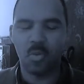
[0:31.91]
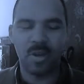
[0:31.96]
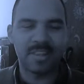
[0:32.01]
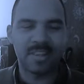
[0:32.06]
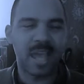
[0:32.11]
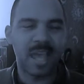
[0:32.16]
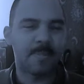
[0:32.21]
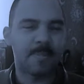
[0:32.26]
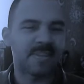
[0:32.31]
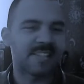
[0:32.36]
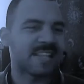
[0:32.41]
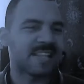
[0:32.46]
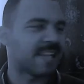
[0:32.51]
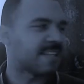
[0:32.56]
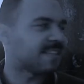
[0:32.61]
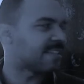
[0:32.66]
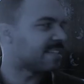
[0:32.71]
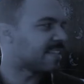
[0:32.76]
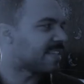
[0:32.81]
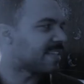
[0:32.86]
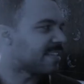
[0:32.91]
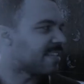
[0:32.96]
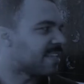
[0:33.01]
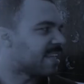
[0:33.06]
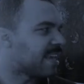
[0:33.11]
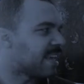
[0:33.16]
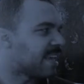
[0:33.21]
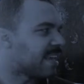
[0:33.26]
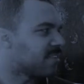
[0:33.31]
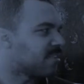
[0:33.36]
What type of sentence is
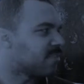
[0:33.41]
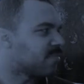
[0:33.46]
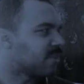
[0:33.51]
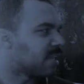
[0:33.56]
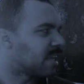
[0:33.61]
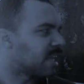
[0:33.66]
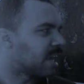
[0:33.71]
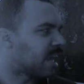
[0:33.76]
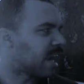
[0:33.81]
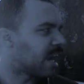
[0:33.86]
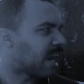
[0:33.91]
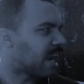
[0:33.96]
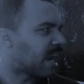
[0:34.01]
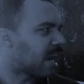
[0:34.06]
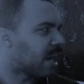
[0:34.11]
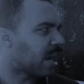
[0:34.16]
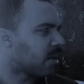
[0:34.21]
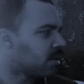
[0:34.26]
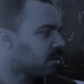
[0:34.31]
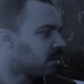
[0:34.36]
this? Yeah.